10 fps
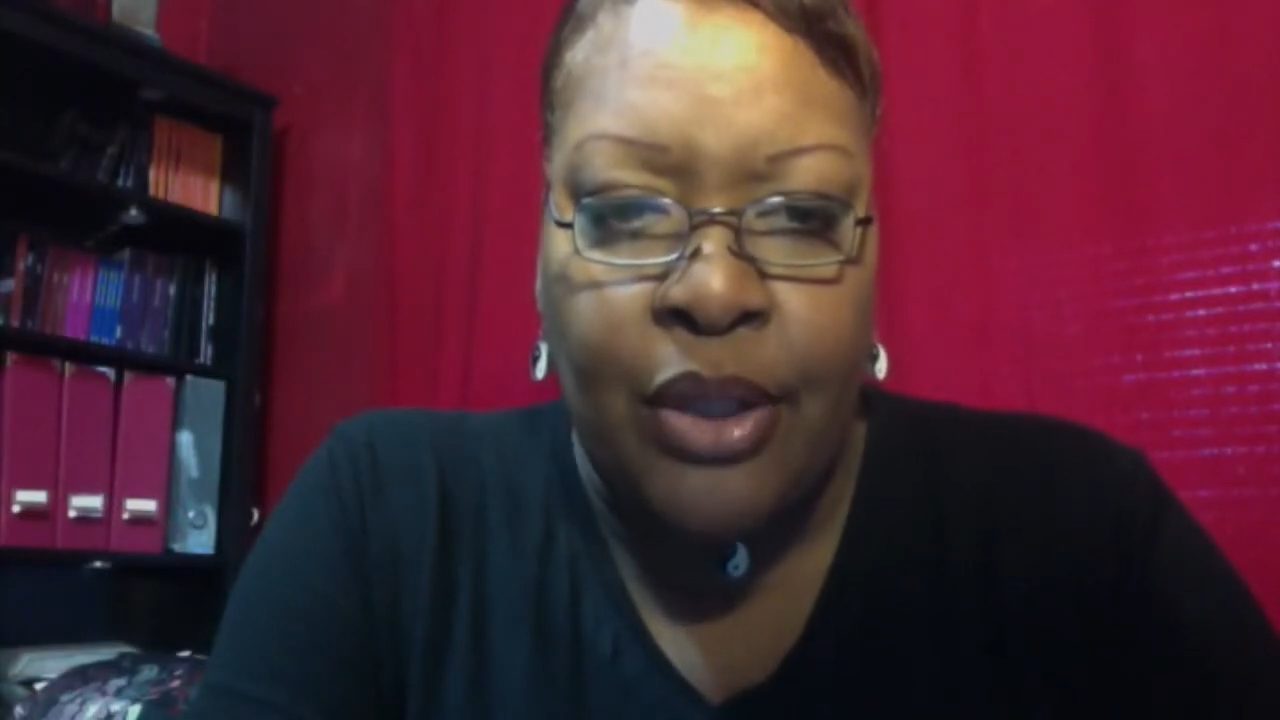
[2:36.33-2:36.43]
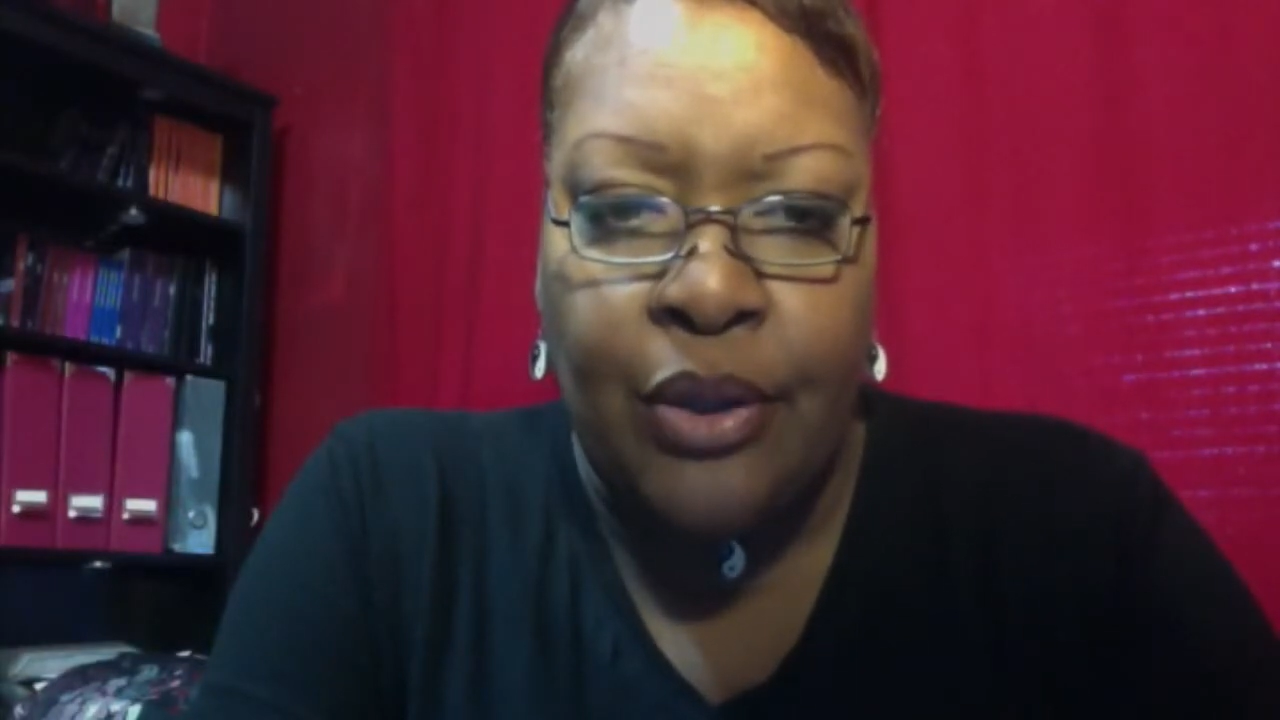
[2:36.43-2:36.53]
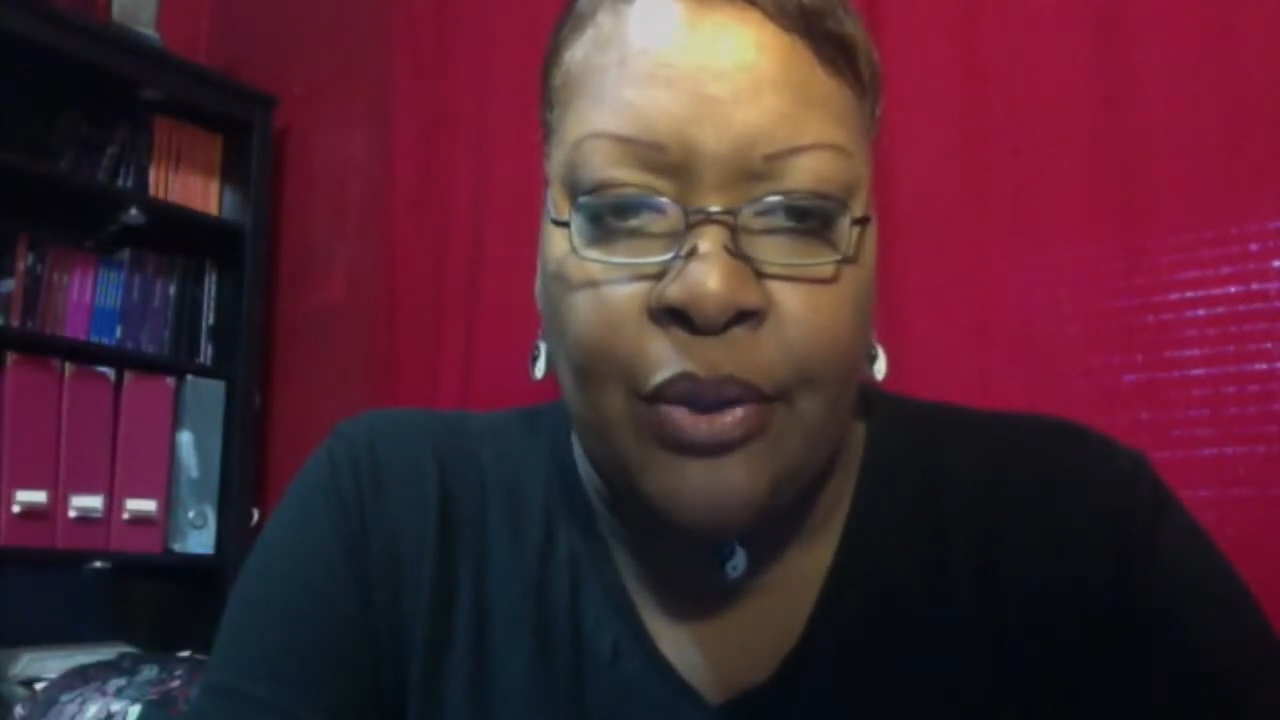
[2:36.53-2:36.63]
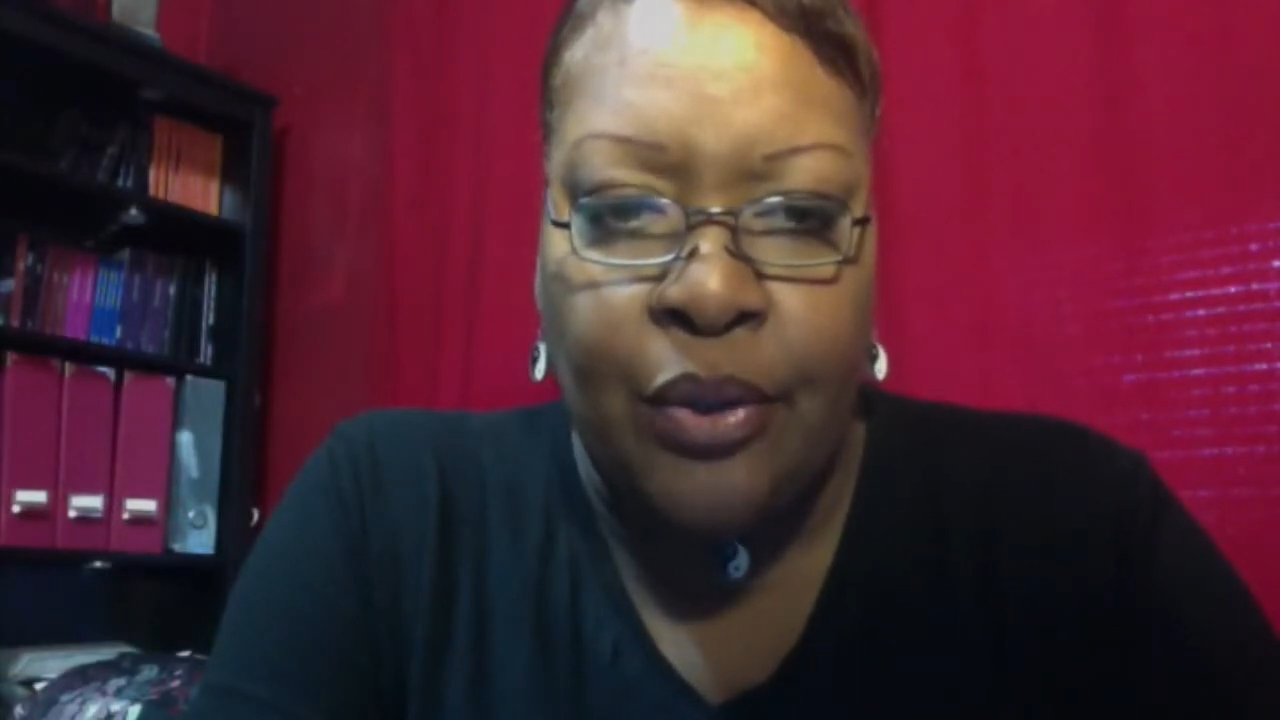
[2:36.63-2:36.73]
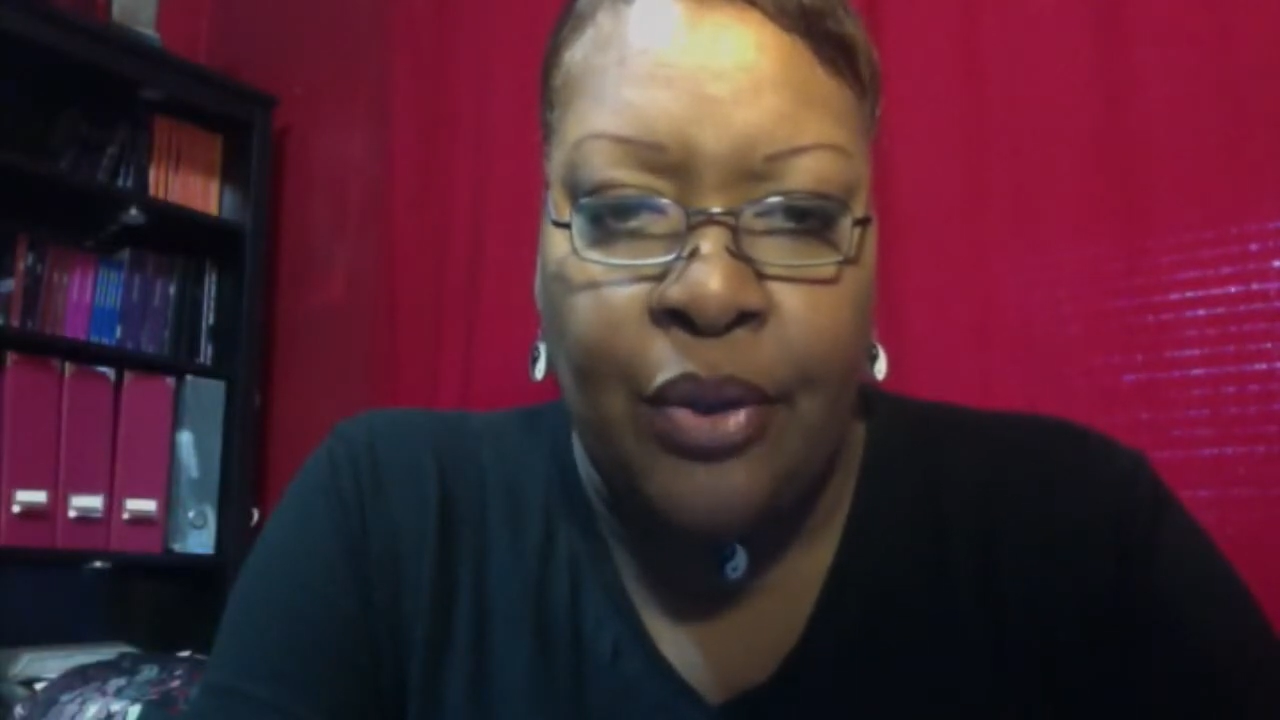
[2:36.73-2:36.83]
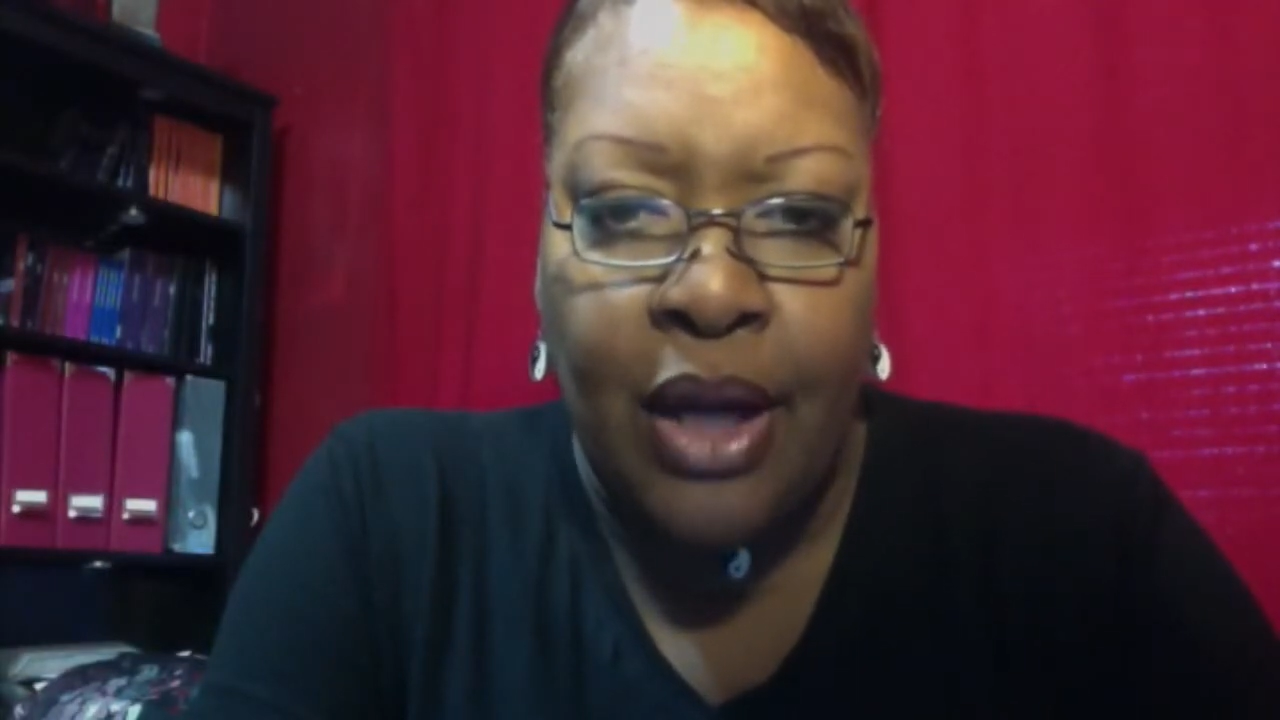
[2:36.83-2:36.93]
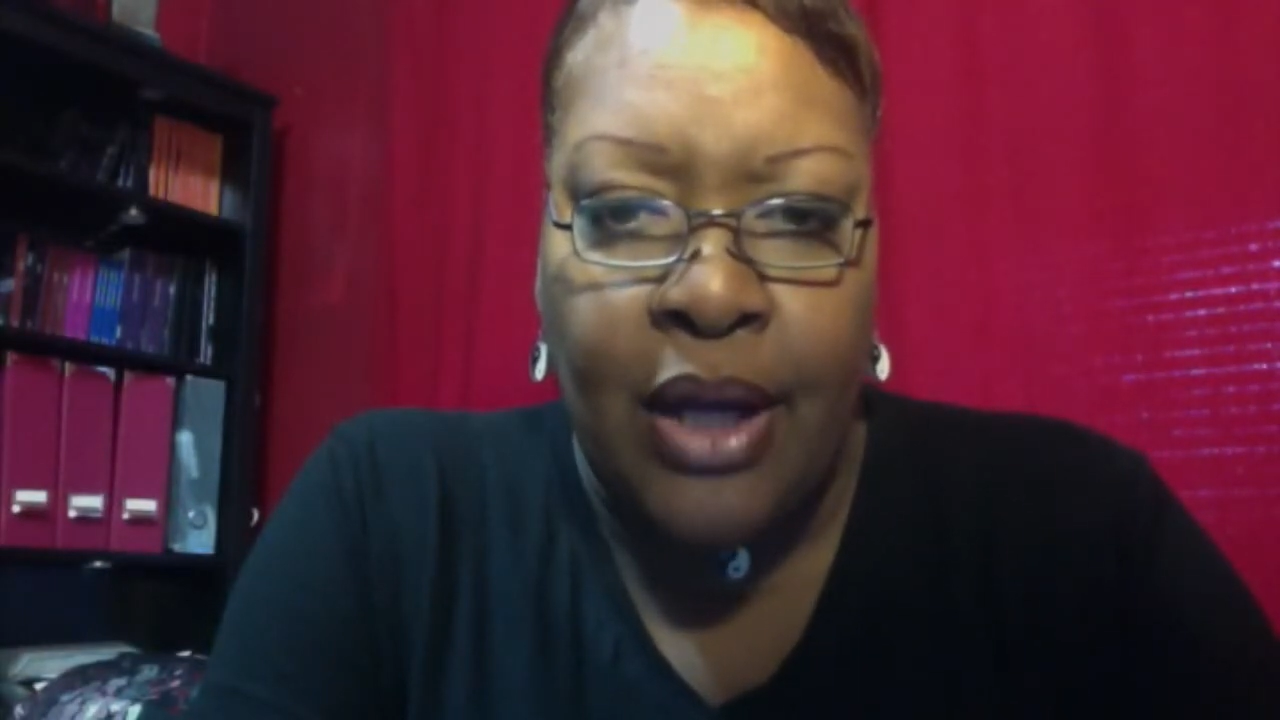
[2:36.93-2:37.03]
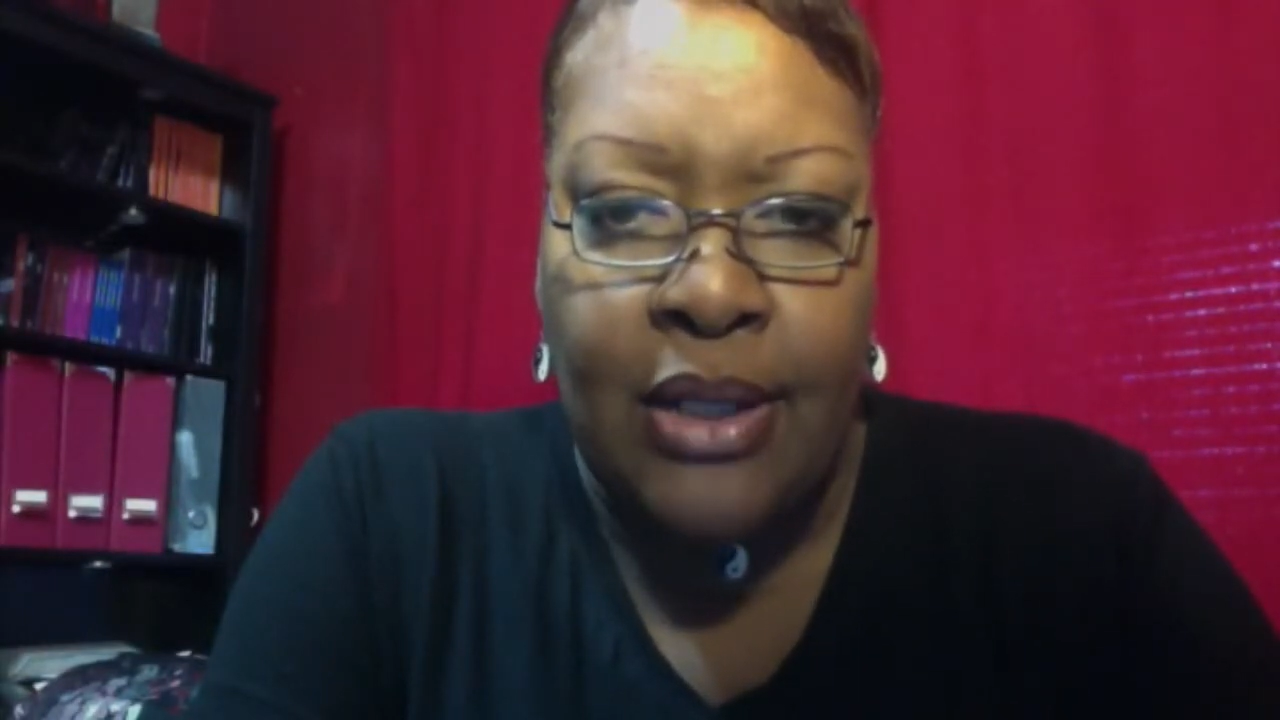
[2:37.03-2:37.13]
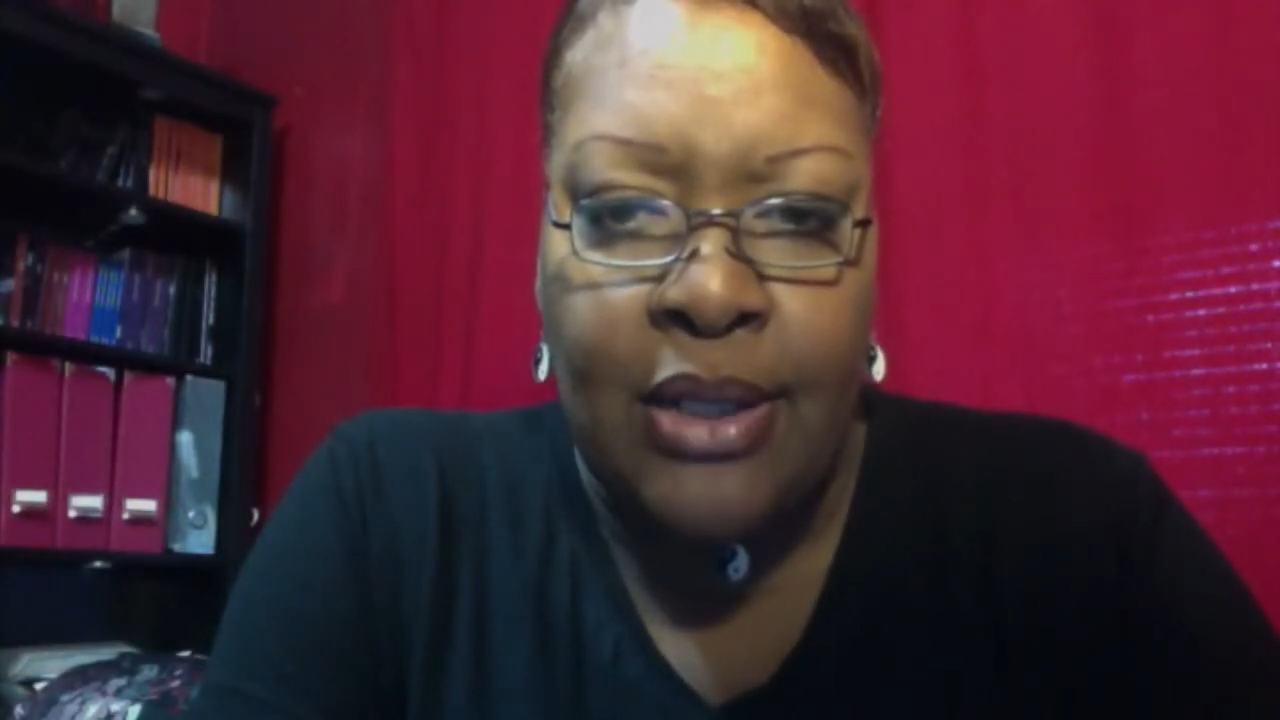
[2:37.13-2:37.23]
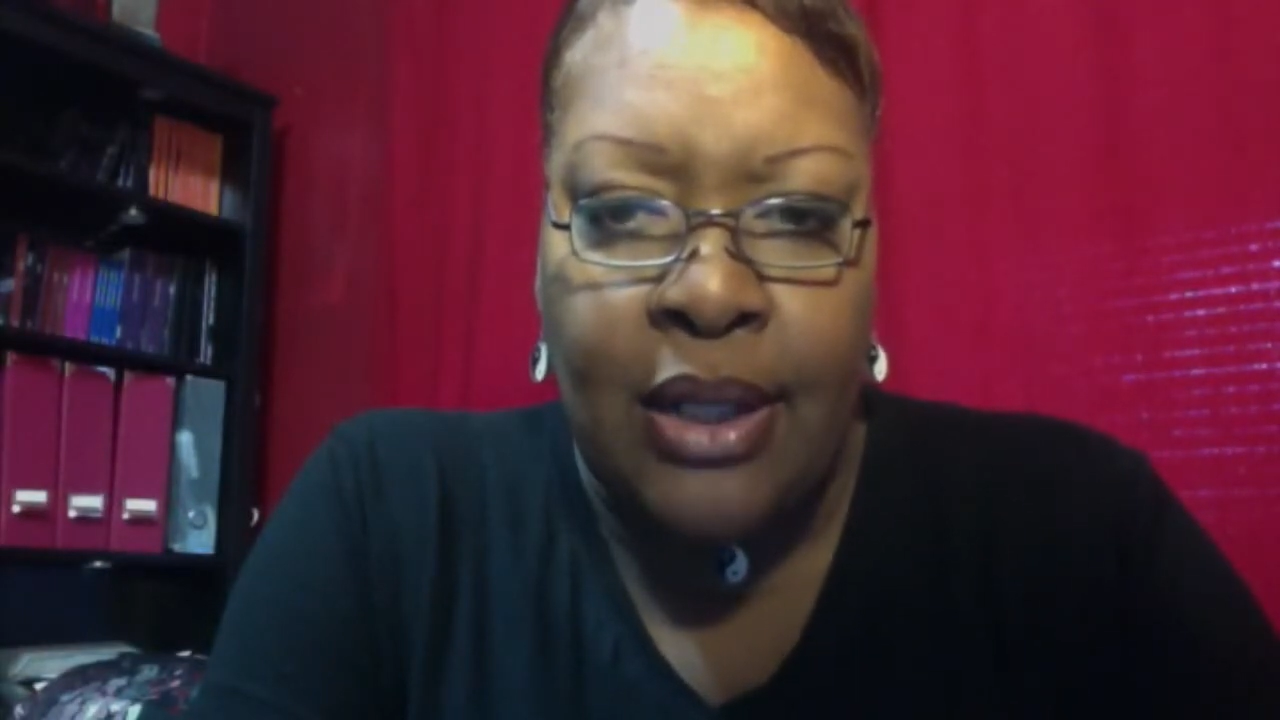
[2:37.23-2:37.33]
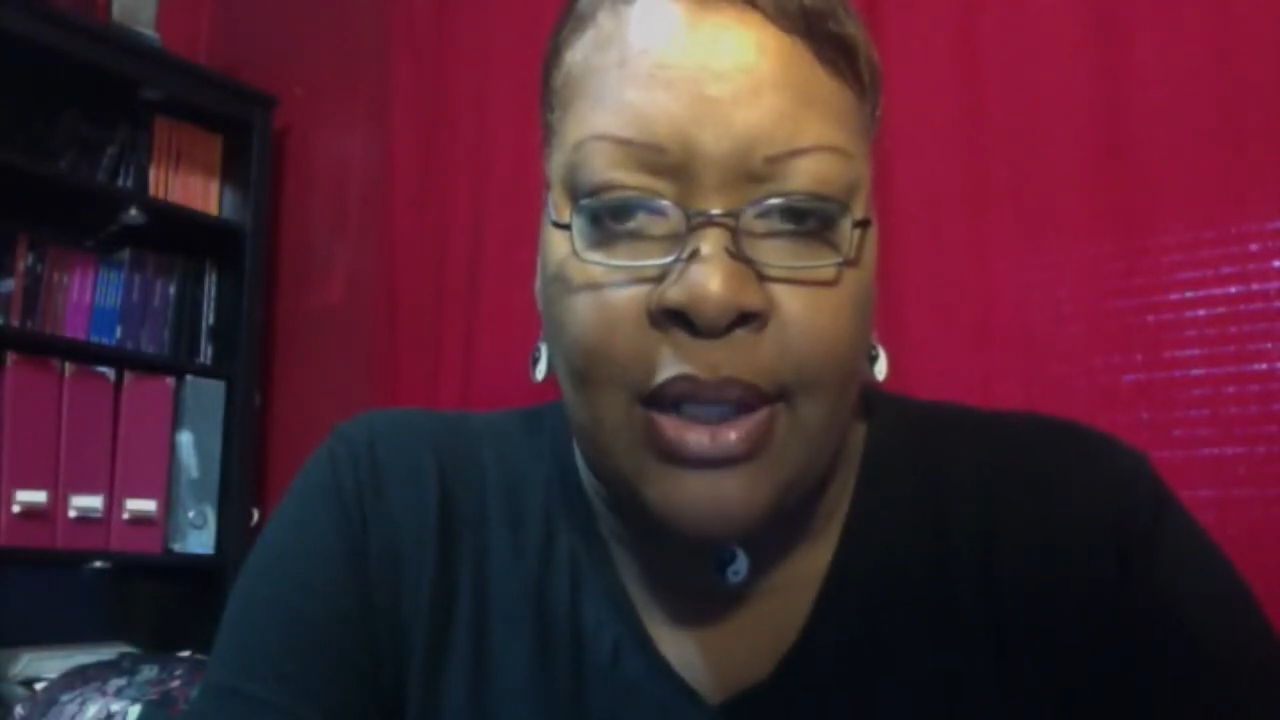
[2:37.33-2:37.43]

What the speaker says: noon, or night.